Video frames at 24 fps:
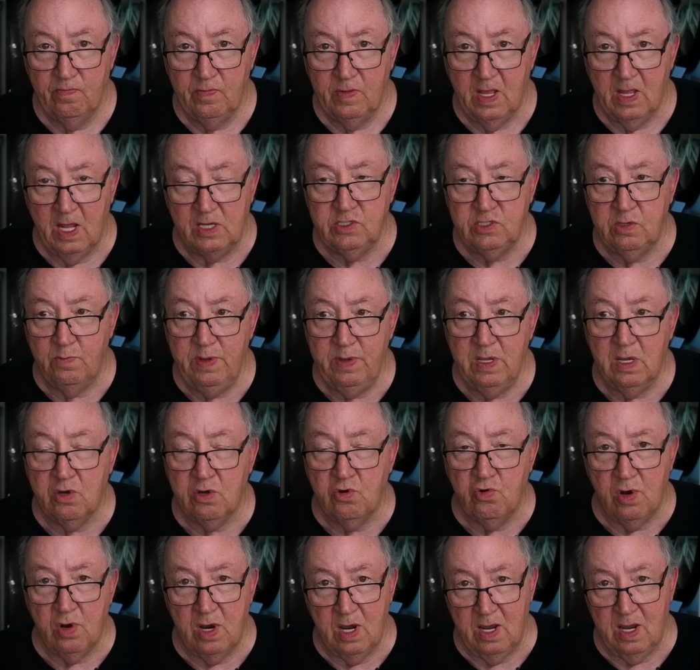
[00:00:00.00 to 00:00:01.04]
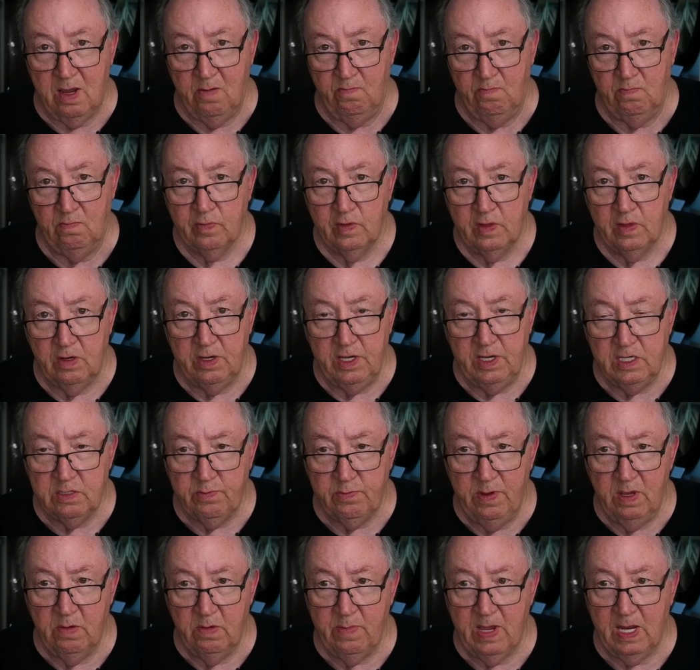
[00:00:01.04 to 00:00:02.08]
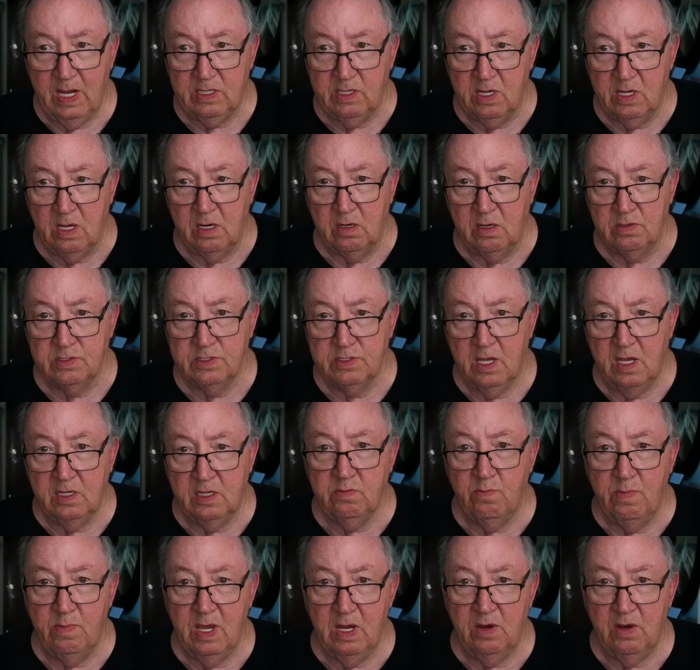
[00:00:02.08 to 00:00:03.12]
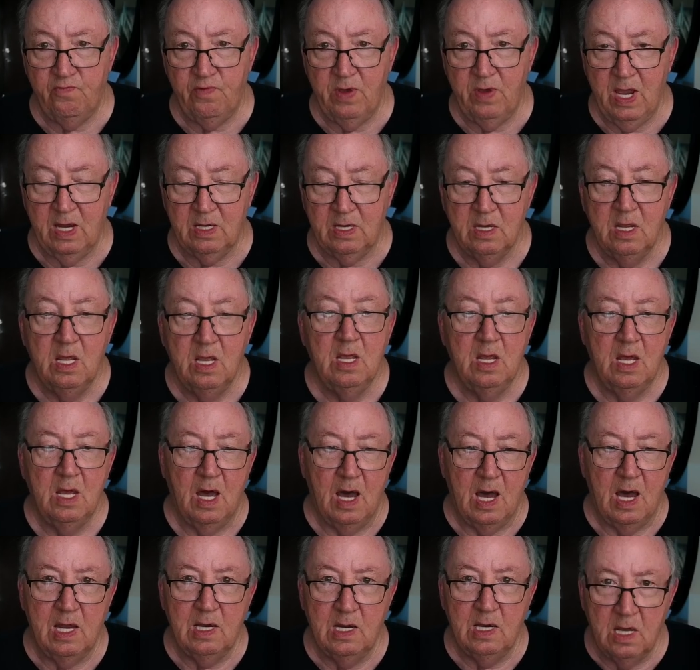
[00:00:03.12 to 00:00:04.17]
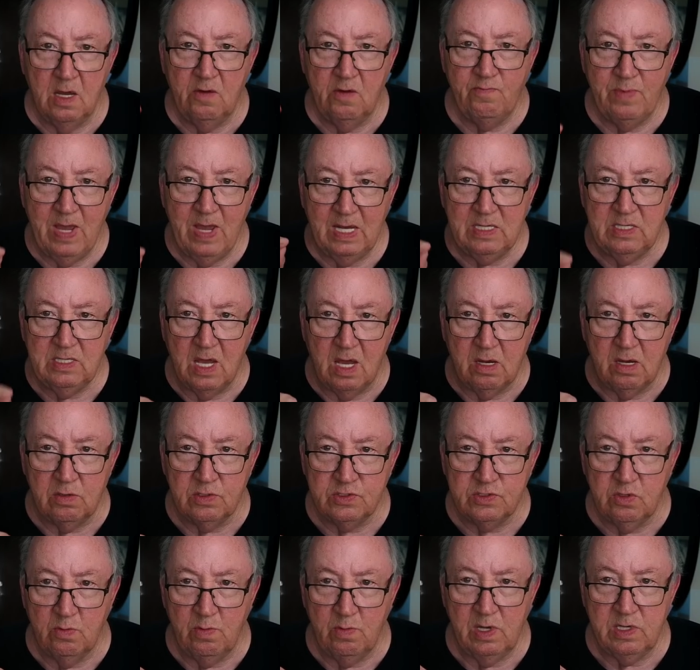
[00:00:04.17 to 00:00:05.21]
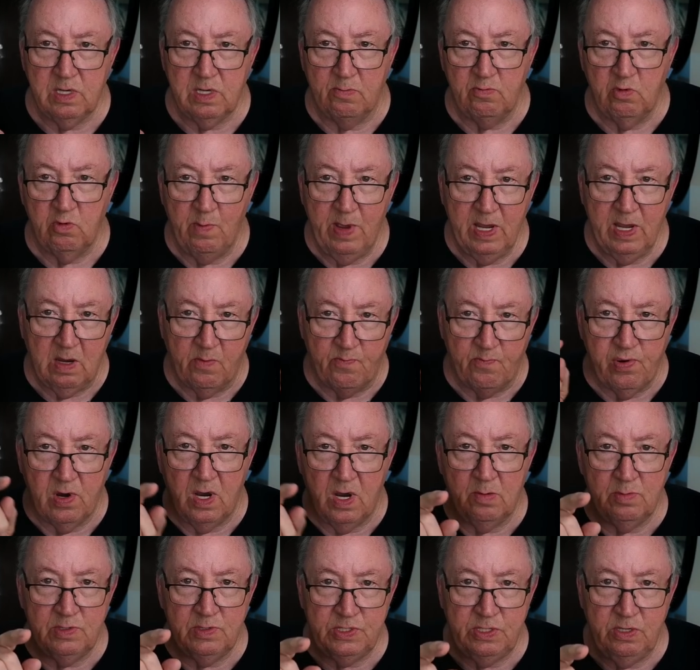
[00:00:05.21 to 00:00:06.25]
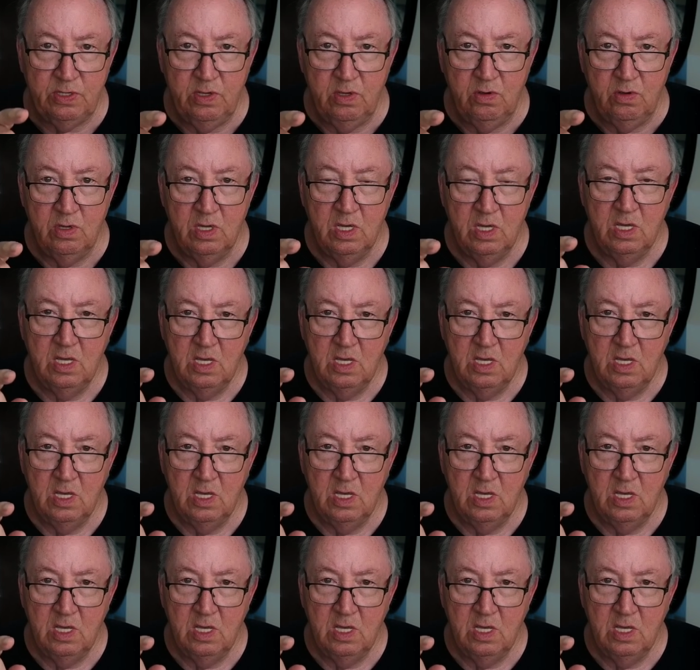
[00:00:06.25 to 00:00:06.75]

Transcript: That should be a crime. There needs to be a McDonald's. As a matter of fact, I love McDonald's so much I'm going to make a promise to you.